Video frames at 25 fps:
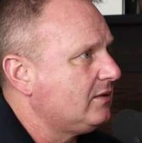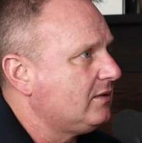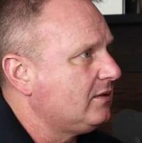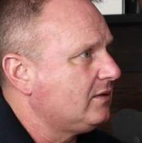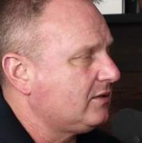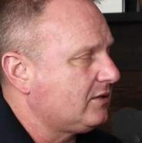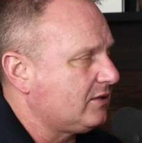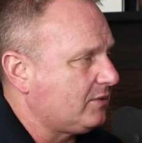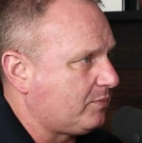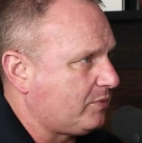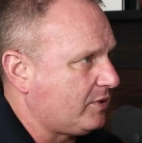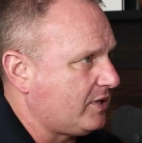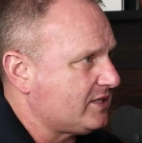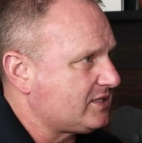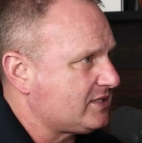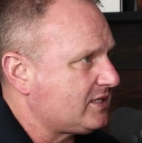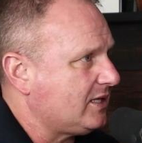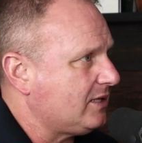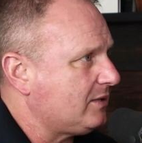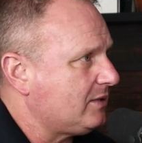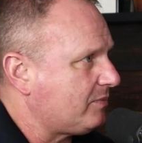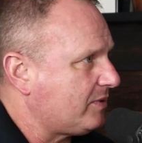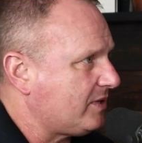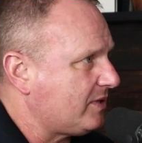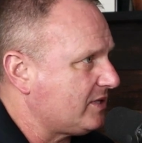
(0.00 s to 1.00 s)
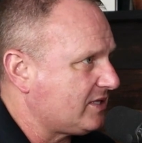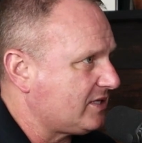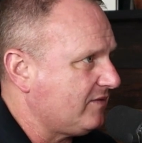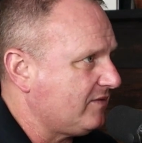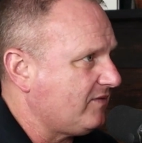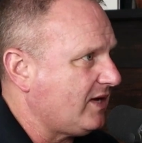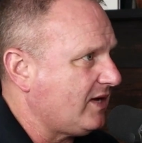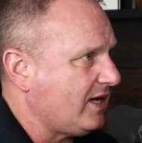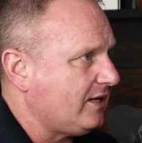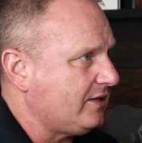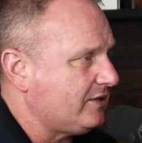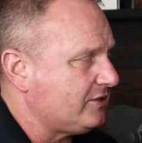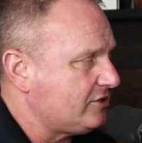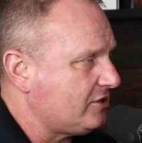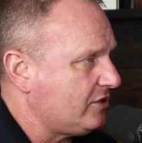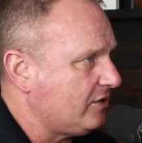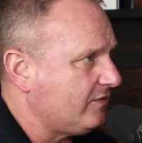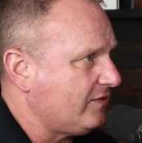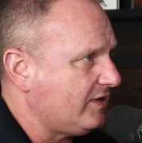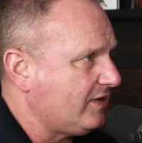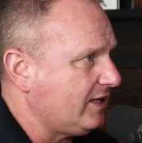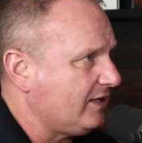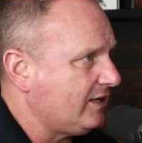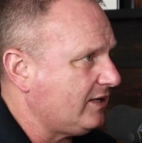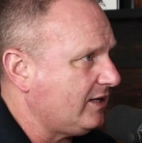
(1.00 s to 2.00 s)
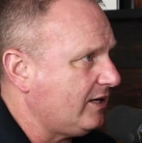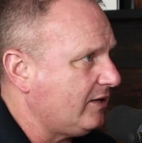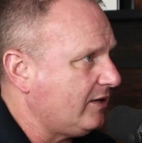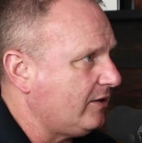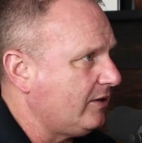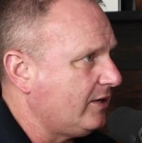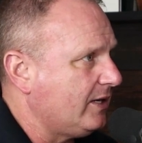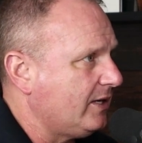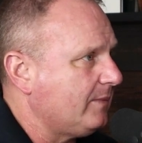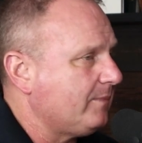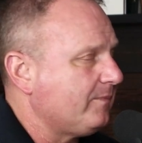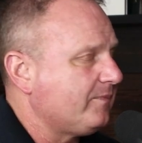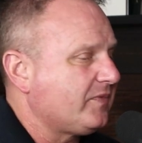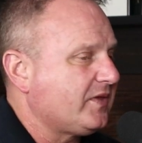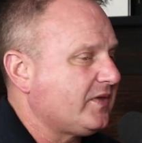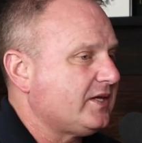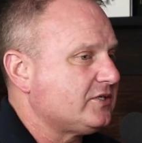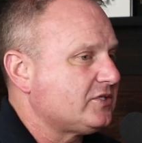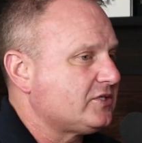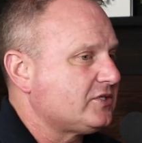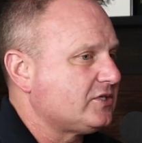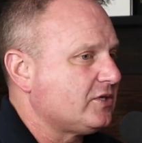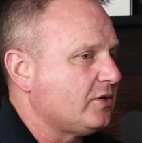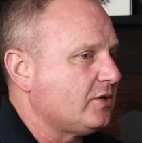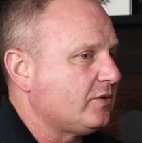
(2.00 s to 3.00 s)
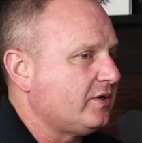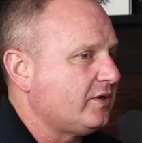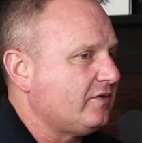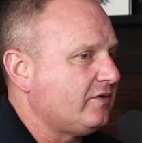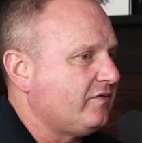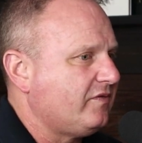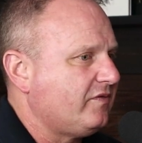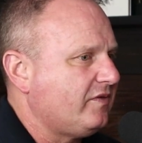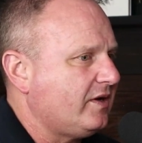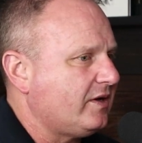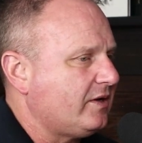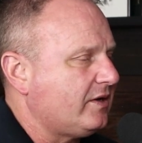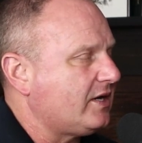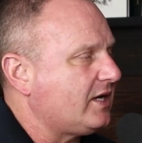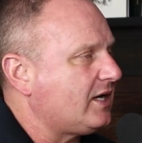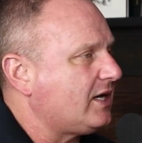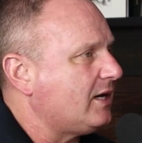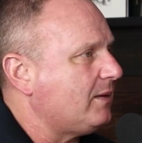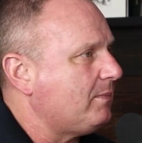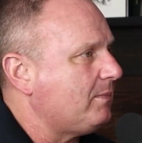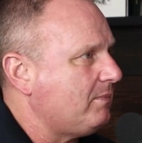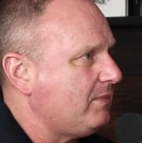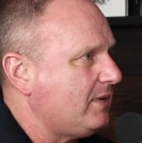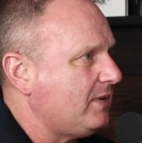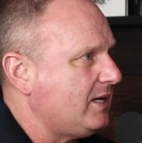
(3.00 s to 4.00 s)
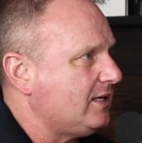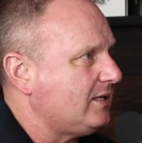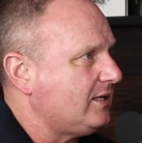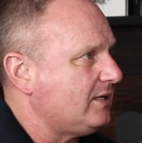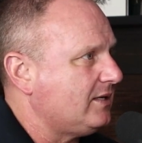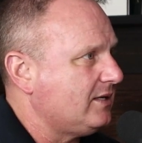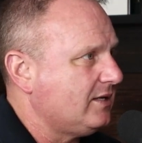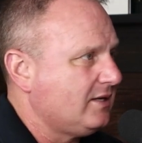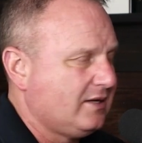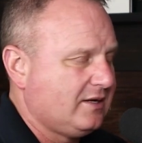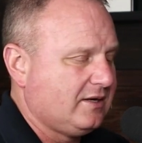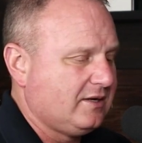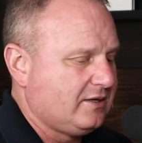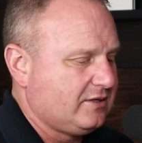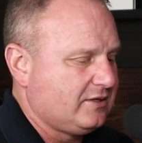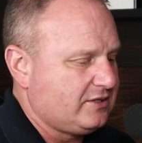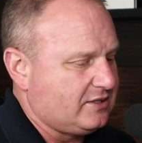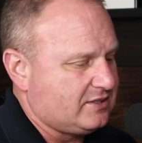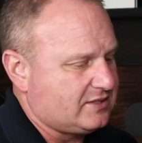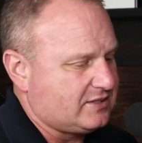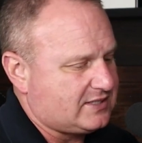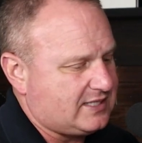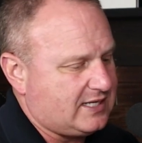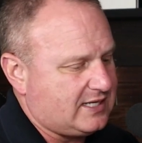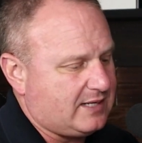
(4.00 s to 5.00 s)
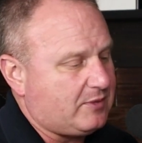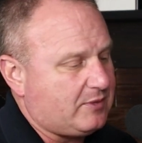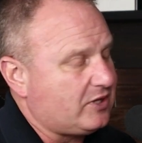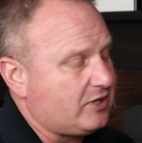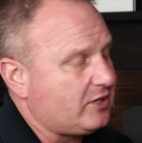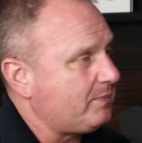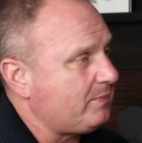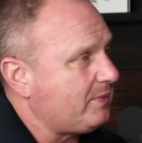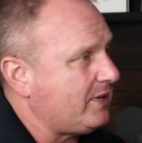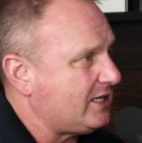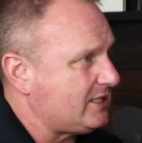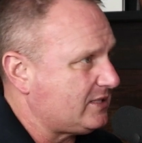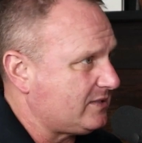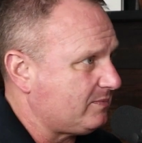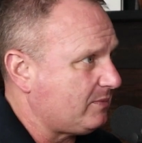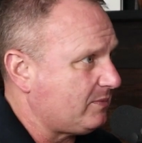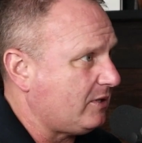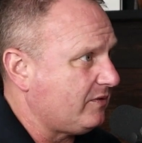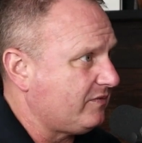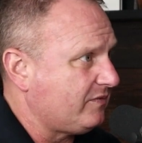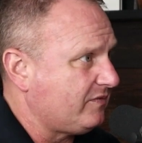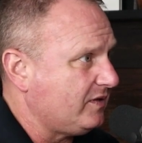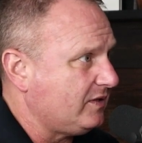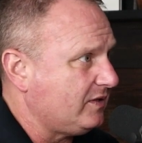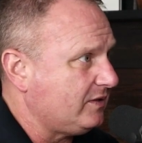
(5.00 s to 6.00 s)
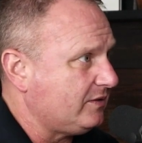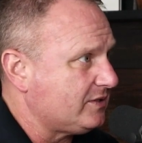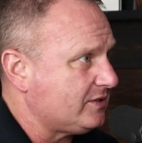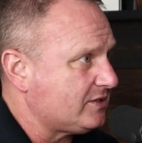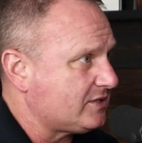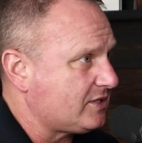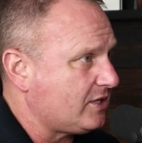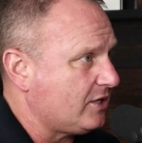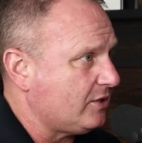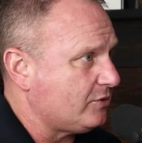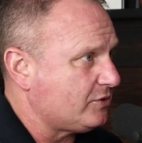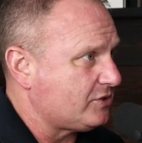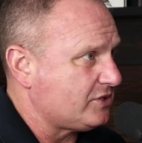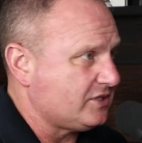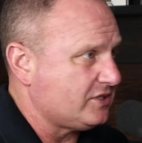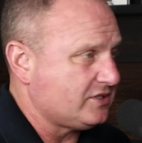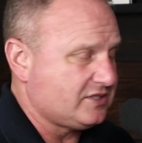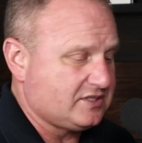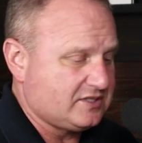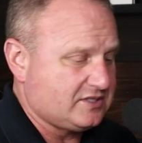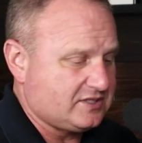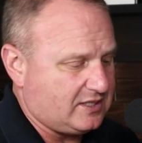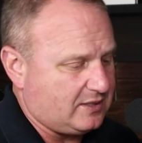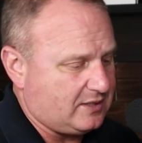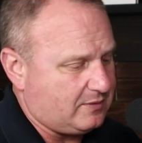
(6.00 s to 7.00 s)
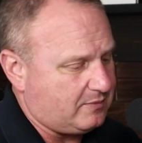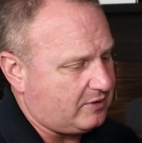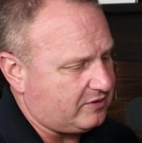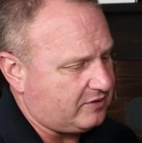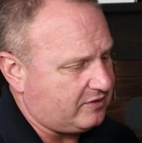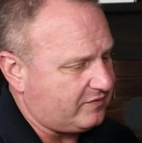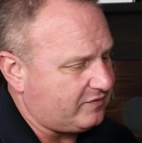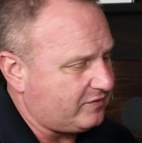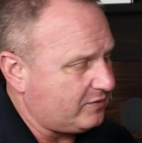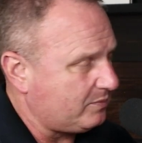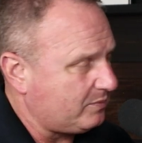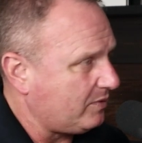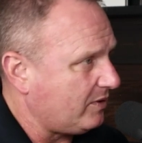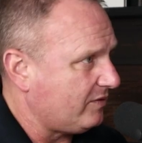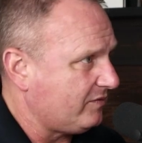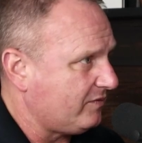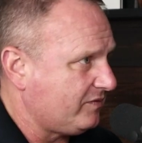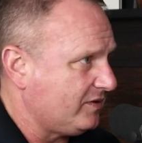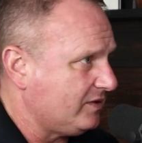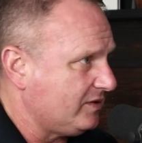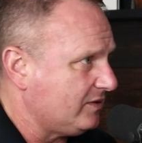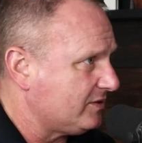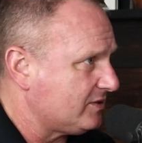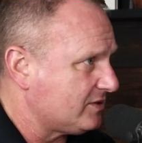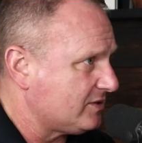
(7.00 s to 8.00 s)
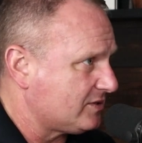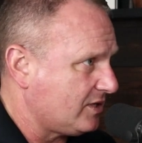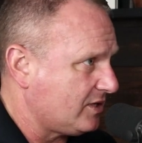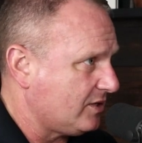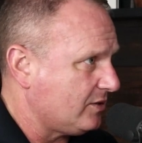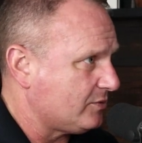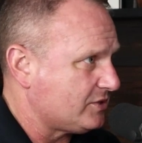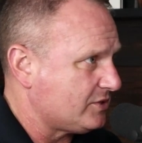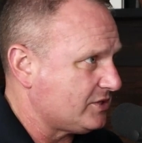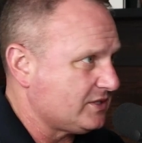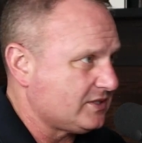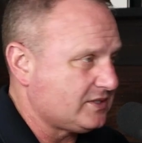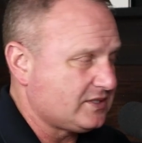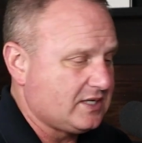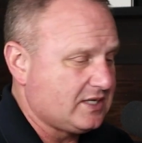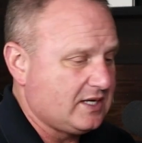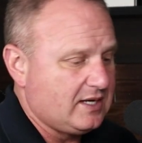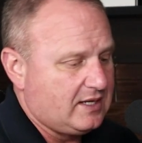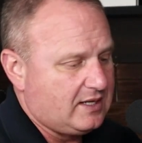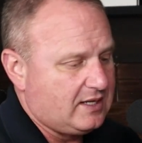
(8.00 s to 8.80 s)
the Prescott Valley, Chino Valley area. And so they're very committed. You see them on the baseball field as coaches. You see them on the football field as coaches.